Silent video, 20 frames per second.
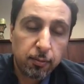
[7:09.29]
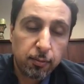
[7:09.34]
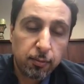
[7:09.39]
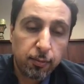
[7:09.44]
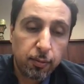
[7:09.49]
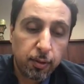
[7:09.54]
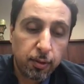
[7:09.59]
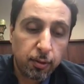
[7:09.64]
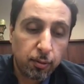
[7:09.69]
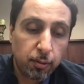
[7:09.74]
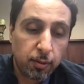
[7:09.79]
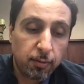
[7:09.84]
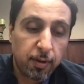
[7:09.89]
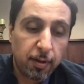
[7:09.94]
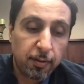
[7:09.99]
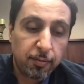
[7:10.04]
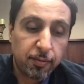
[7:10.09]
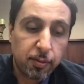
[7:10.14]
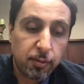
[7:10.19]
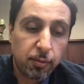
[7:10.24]
for aortic
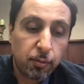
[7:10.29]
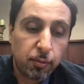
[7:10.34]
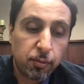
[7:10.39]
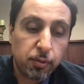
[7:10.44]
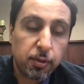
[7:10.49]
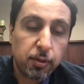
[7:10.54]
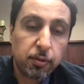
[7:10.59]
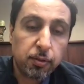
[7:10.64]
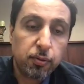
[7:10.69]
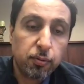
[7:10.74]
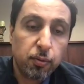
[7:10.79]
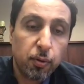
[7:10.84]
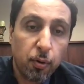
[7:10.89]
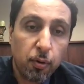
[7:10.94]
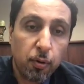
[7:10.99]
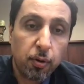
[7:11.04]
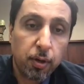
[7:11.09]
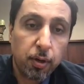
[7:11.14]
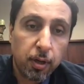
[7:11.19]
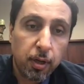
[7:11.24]
valve stenosis,
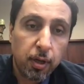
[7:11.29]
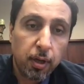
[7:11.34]
nor